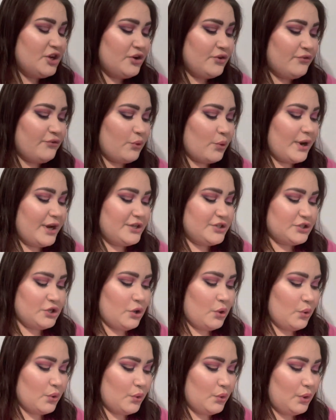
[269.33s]
for a
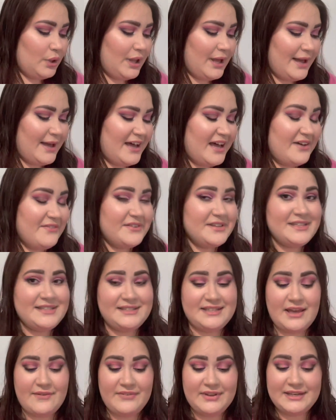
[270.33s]
total of
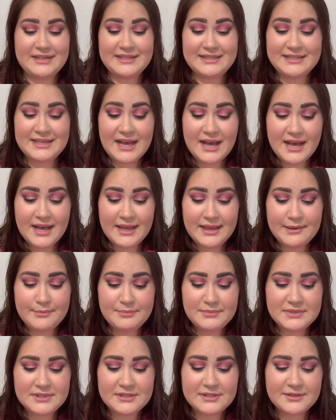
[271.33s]
7
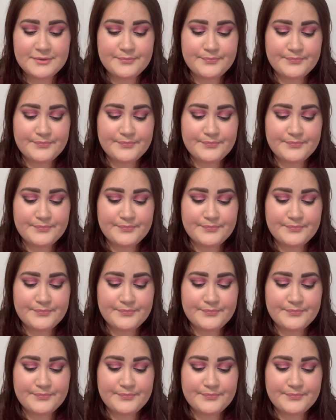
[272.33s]
times.